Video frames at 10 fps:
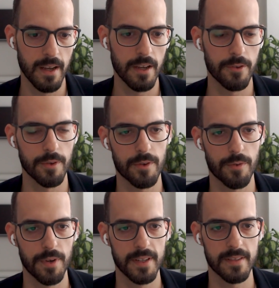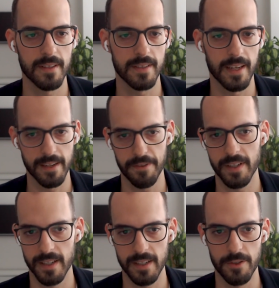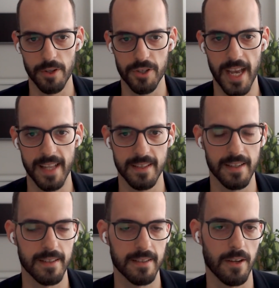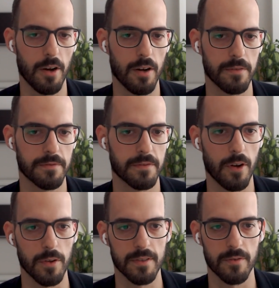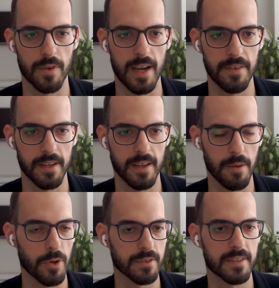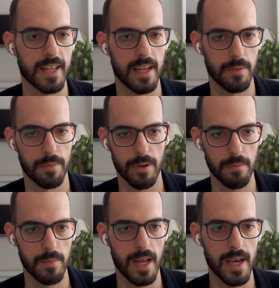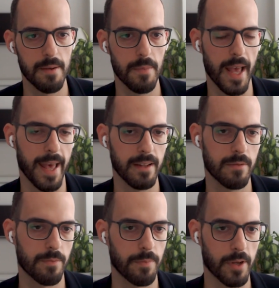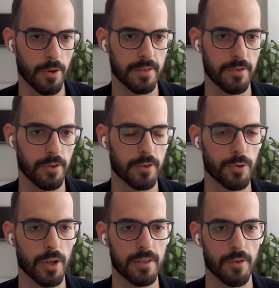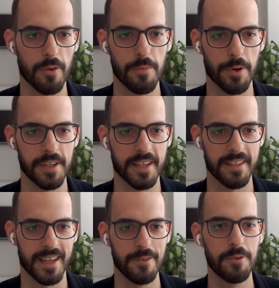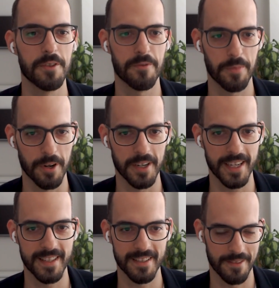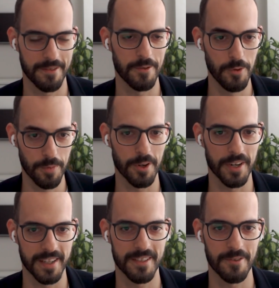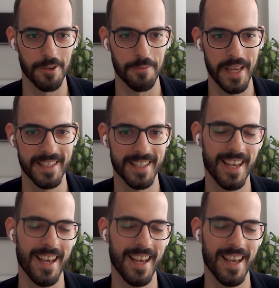you increase significantly your chances of also driving a more sustainable bottom line. And because you're not onboarding dilutive products, new products to your mix,